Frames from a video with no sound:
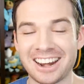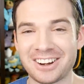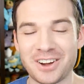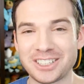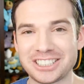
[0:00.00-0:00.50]

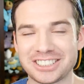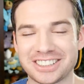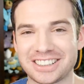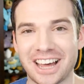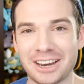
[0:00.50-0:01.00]
I don't know, I
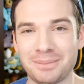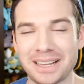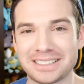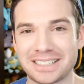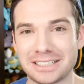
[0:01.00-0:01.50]
just
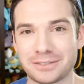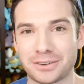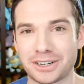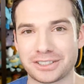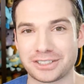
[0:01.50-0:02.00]
thought it made
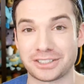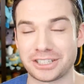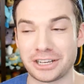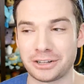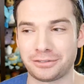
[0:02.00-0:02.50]
sense for a
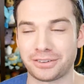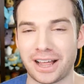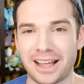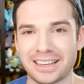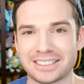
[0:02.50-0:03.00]
steel
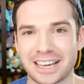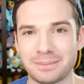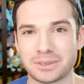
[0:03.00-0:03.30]
flying